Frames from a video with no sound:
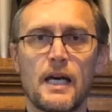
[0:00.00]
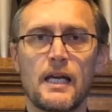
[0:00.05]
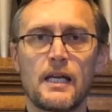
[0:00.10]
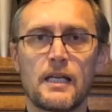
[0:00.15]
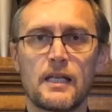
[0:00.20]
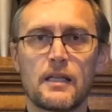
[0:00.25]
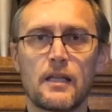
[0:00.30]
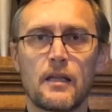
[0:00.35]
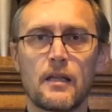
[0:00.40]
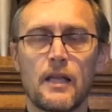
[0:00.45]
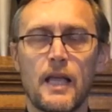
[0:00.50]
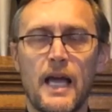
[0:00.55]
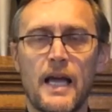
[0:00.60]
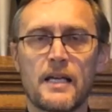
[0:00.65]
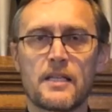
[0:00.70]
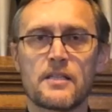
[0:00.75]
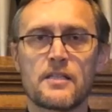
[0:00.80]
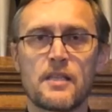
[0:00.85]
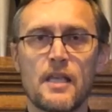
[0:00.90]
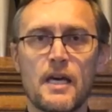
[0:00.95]
a little
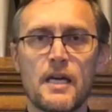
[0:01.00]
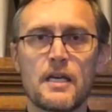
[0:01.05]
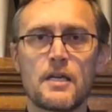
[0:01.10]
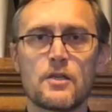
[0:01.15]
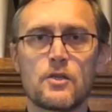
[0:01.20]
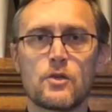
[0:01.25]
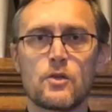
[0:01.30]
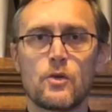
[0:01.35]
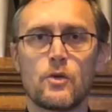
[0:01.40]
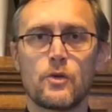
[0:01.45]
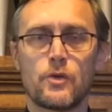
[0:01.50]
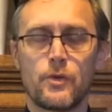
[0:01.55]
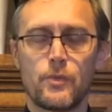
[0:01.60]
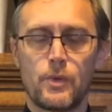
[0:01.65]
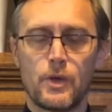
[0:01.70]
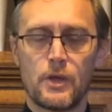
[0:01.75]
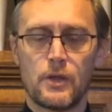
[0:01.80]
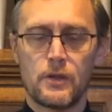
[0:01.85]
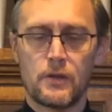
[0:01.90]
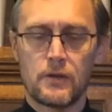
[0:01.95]
as they saw the
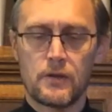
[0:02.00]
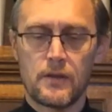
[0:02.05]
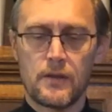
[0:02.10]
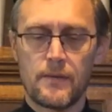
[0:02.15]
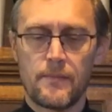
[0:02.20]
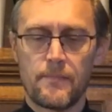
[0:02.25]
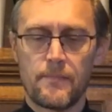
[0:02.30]
world.